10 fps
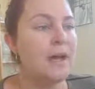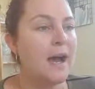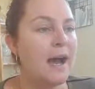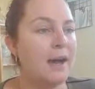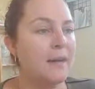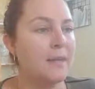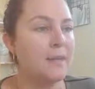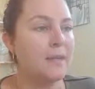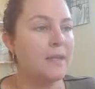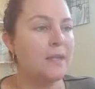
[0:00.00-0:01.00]

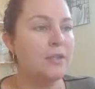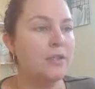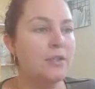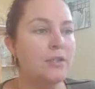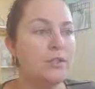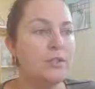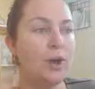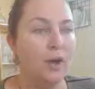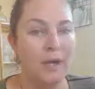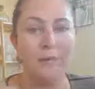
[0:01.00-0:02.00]
I
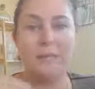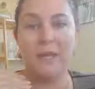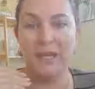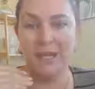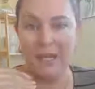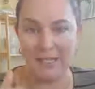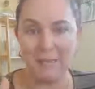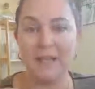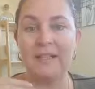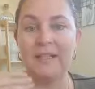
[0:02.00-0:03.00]
would be
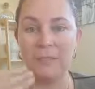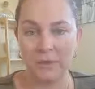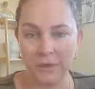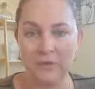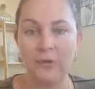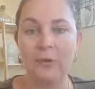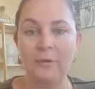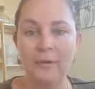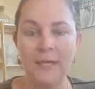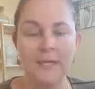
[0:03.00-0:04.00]
emailing them with the form,